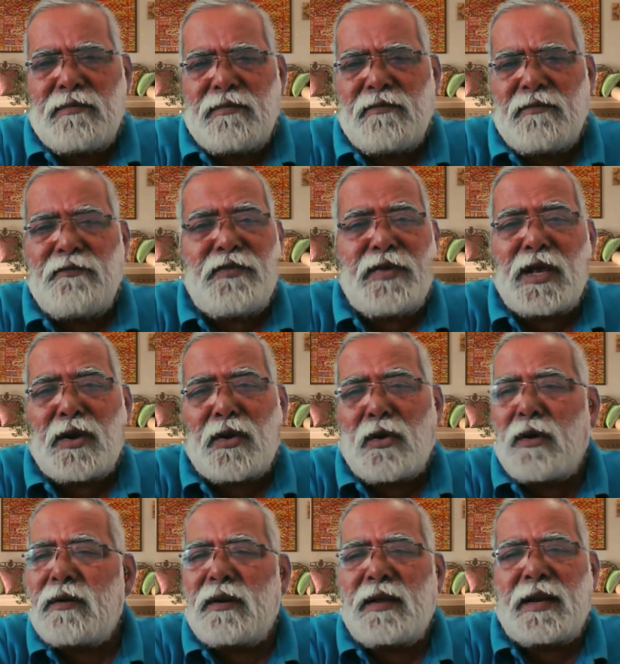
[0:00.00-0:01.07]
we are not
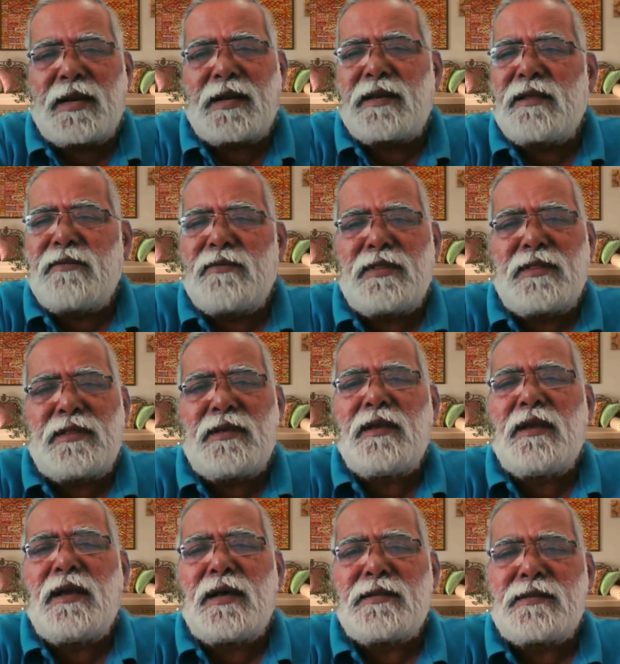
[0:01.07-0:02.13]
connecting with the
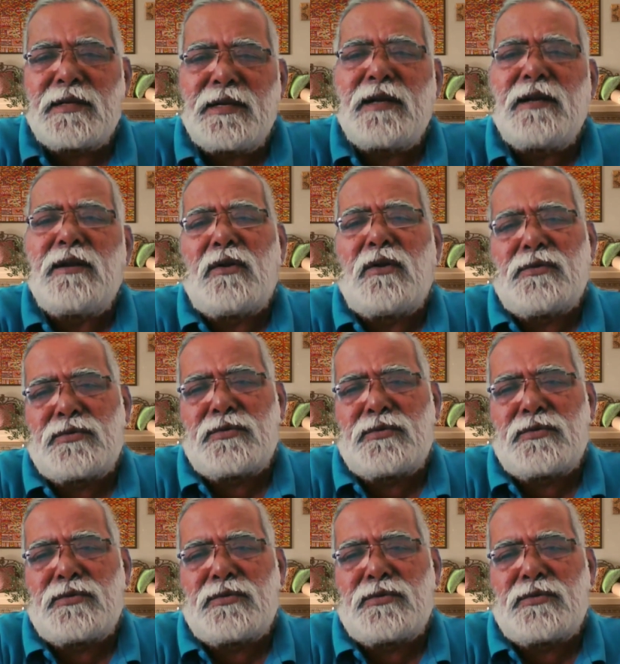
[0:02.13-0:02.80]
ascendant also.